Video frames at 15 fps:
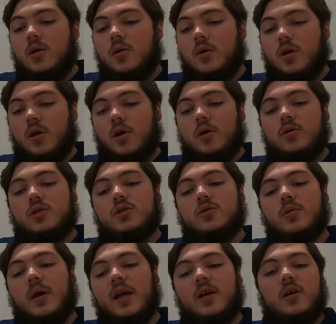You can go
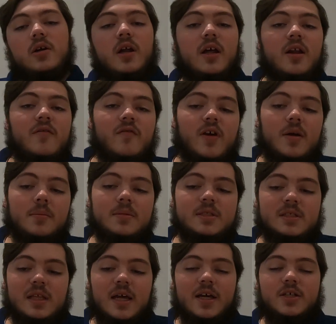to
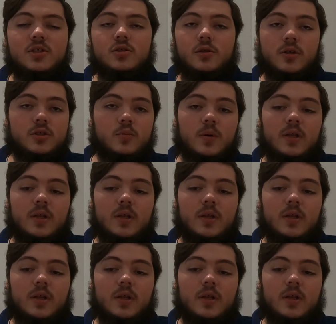anchor.fm/Charles